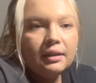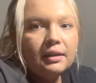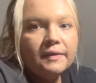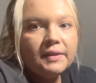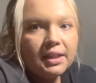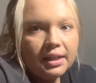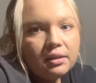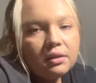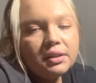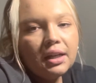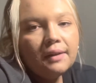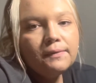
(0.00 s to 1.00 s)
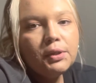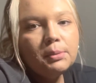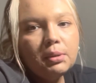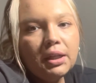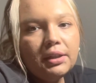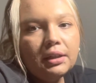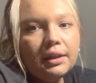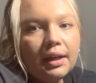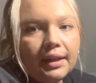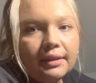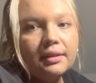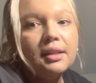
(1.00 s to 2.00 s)
If it takes a long time for your blood to
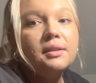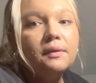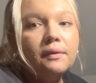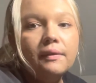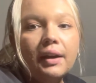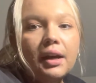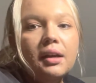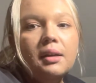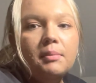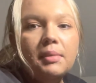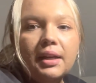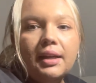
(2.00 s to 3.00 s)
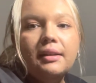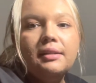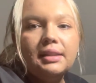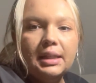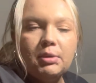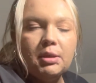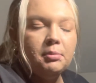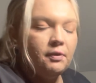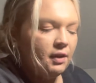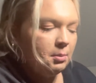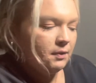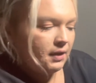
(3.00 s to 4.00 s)
clot, that's a very big symptom of
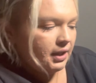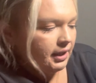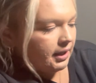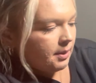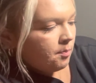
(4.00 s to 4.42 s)
hemophilia.